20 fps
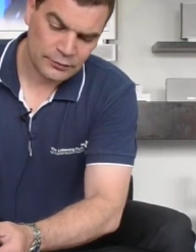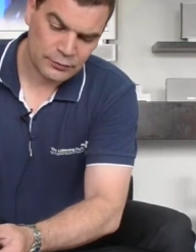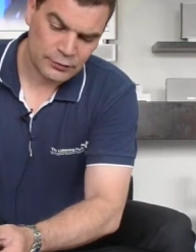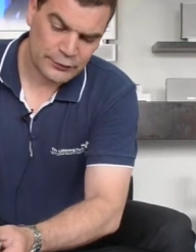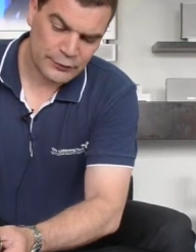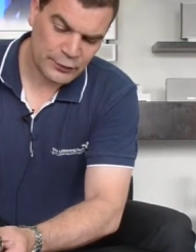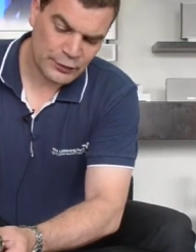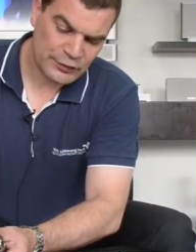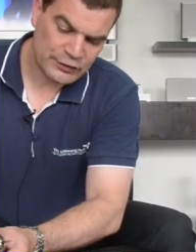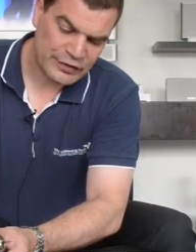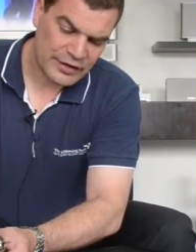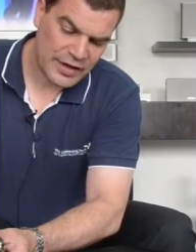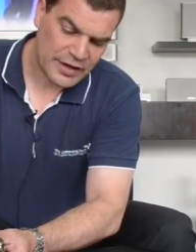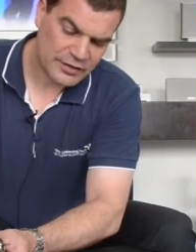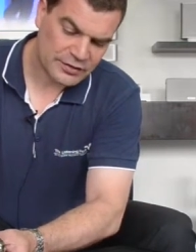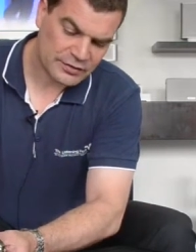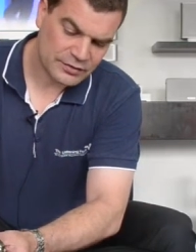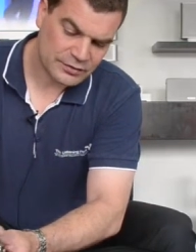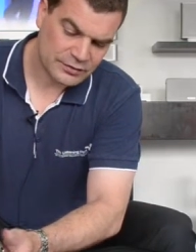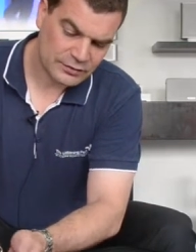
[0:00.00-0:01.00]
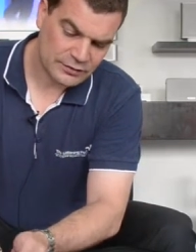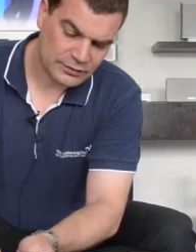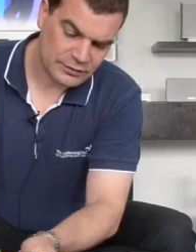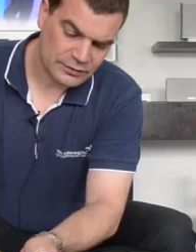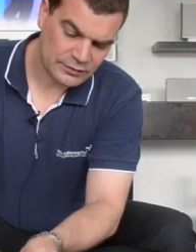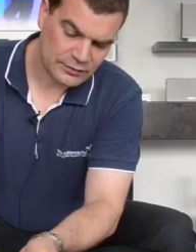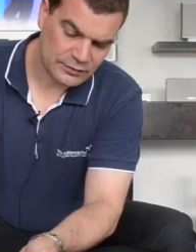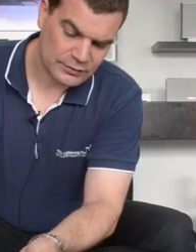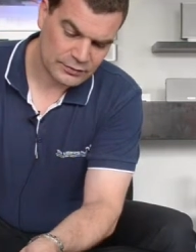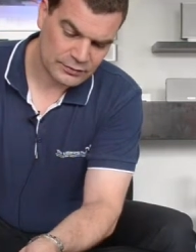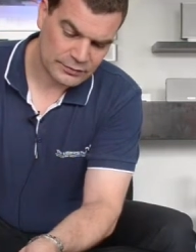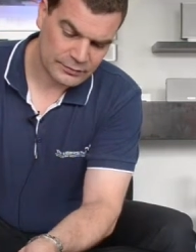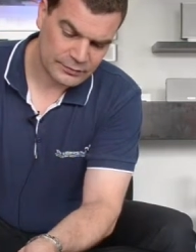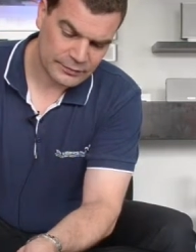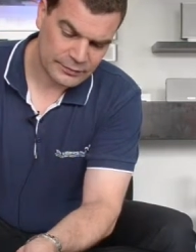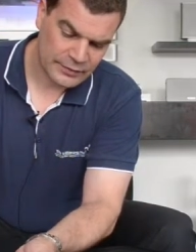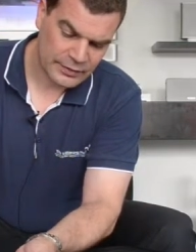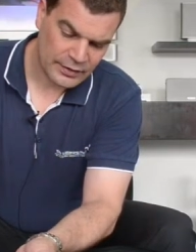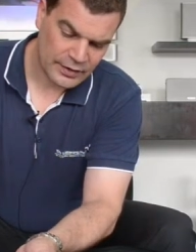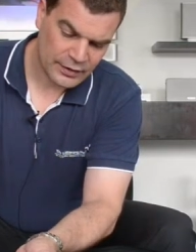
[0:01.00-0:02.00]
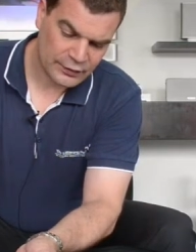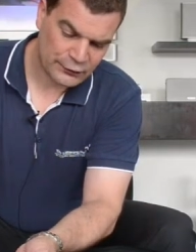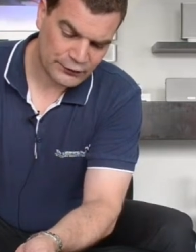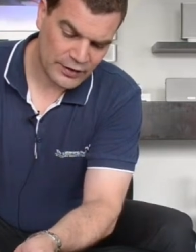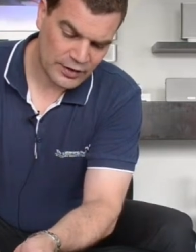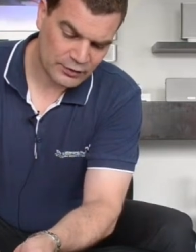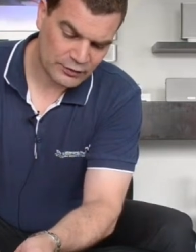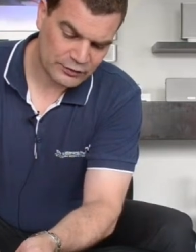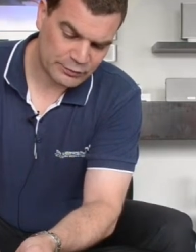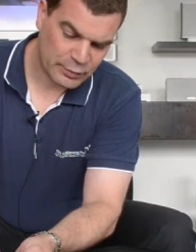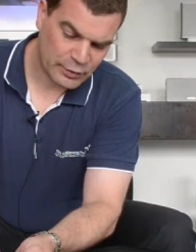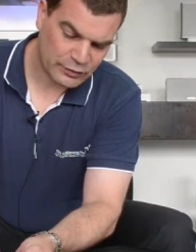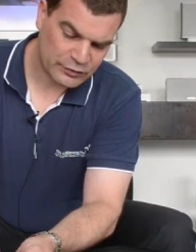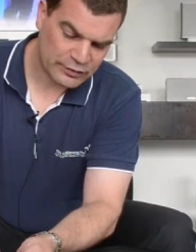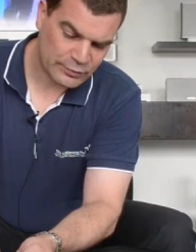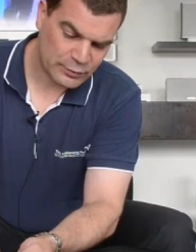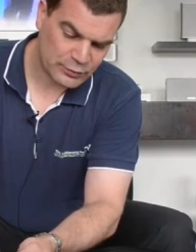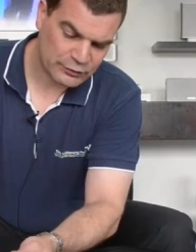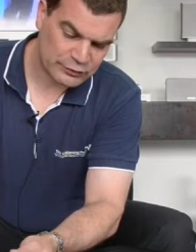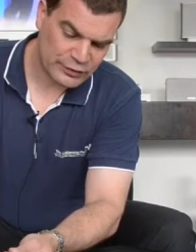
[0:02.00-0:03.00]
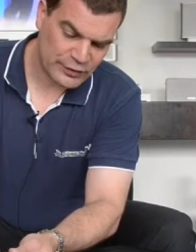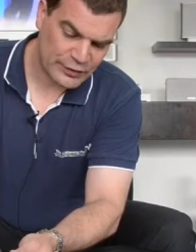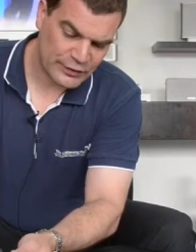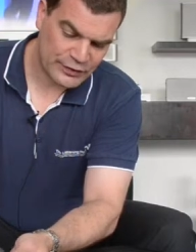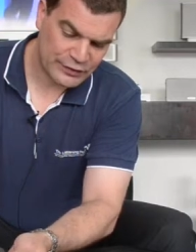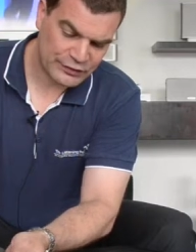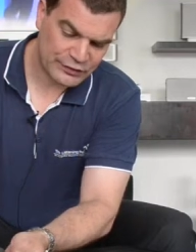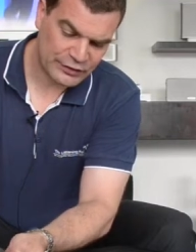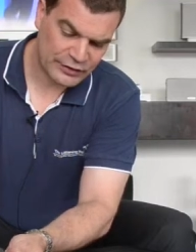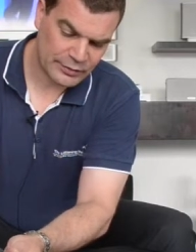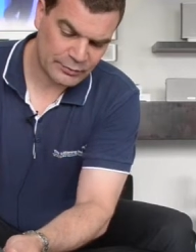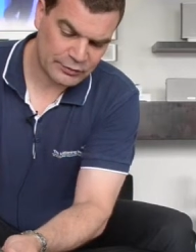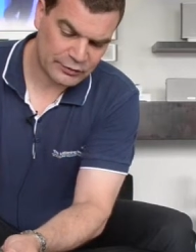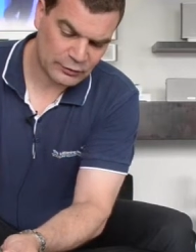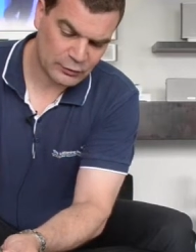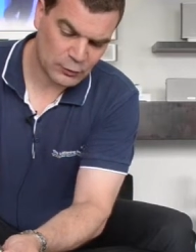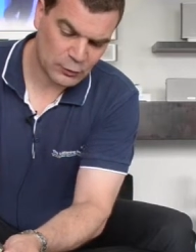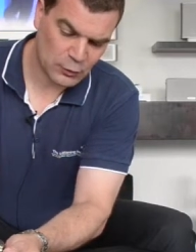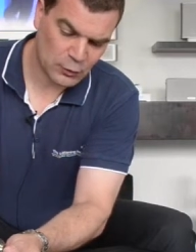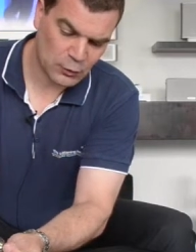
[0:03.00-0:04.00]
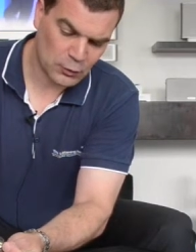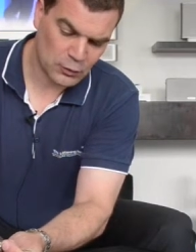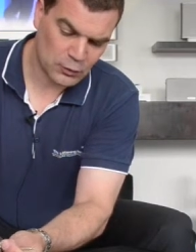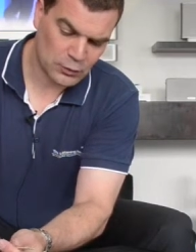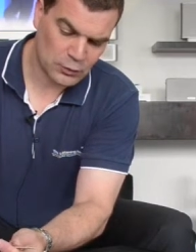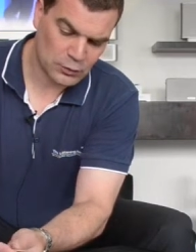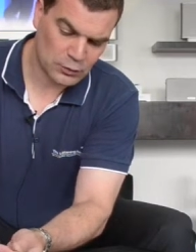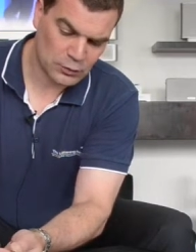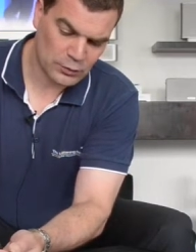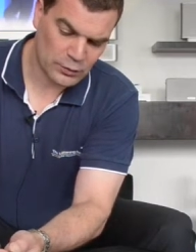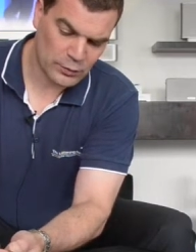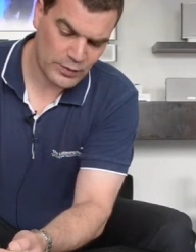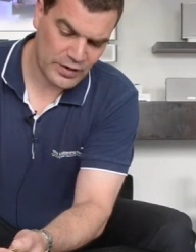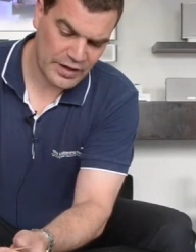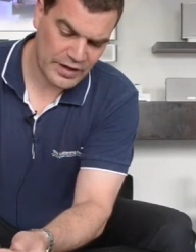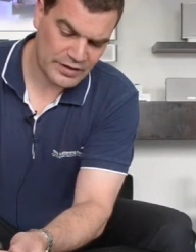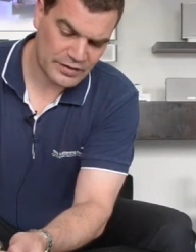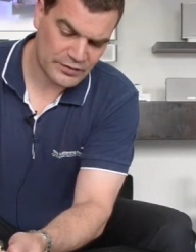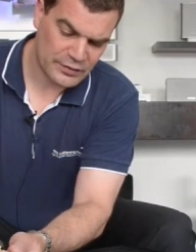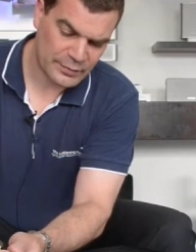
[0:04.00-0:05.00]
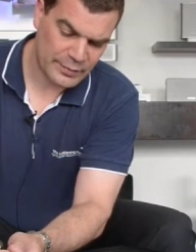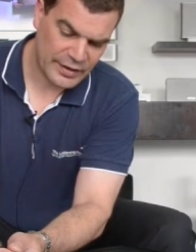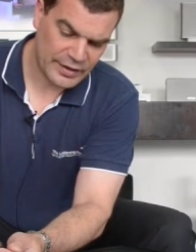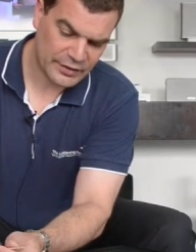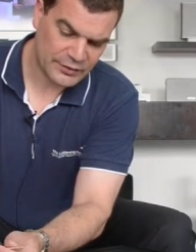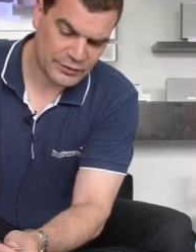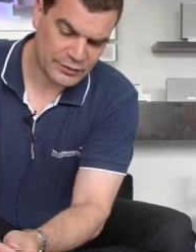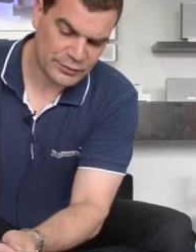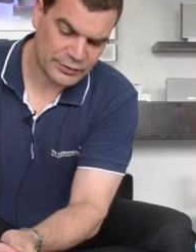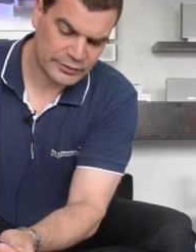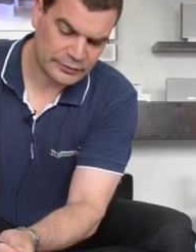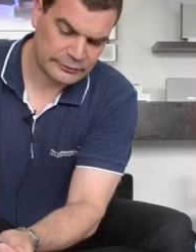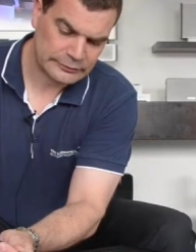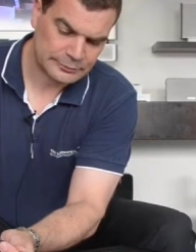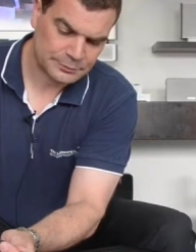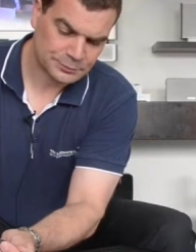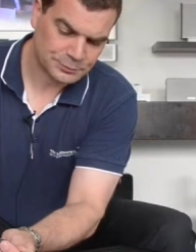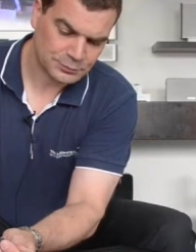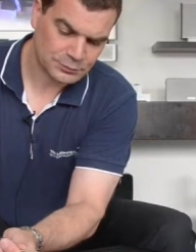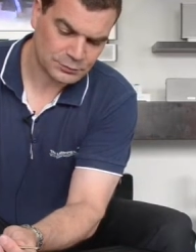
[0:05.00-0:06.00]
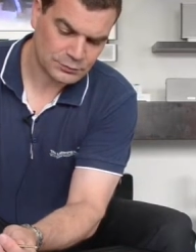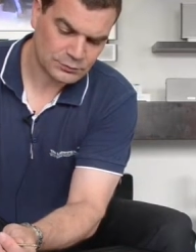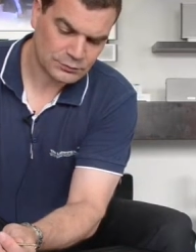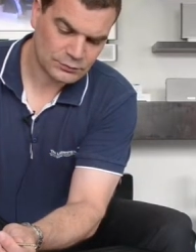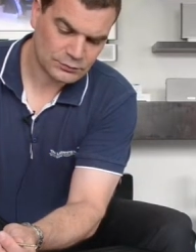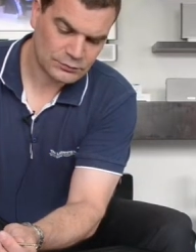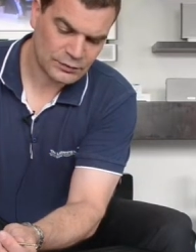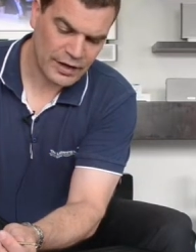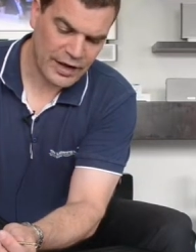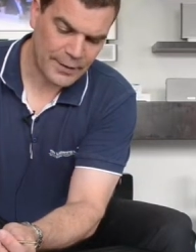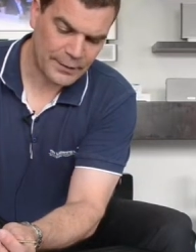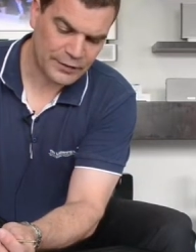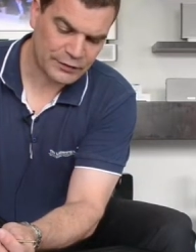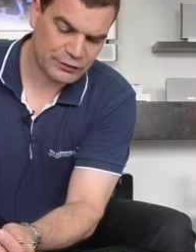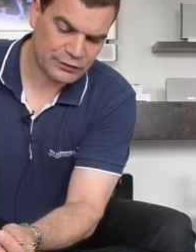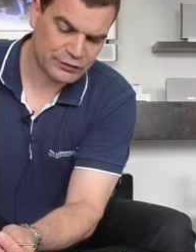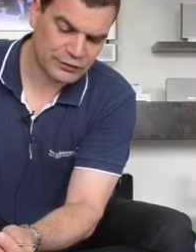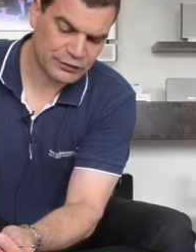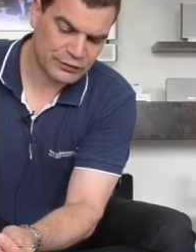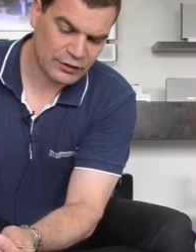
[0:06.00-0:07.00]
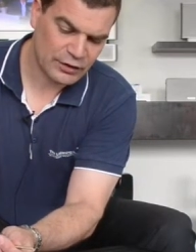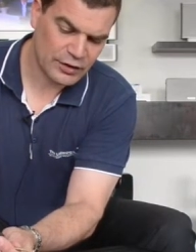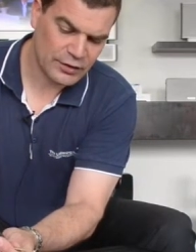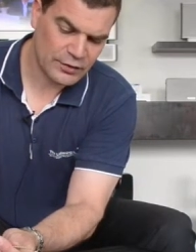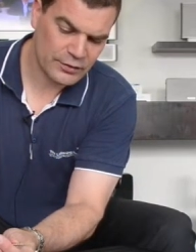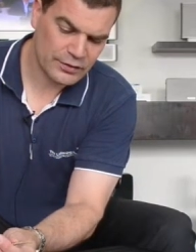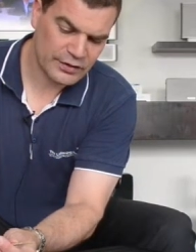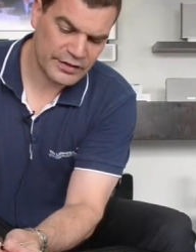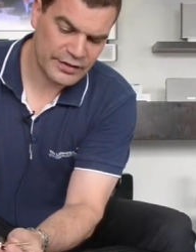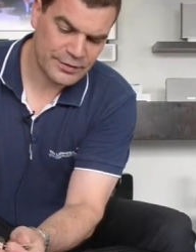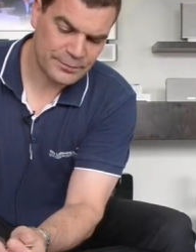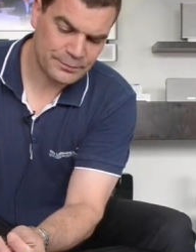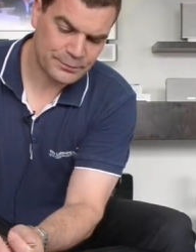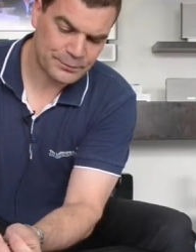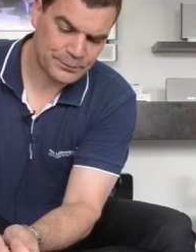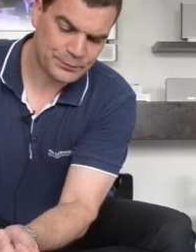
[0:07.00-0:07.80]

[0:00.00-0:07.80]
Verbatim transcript: Reverse out as far as possible so that this slips all the way to the back of the drill, and then slowly,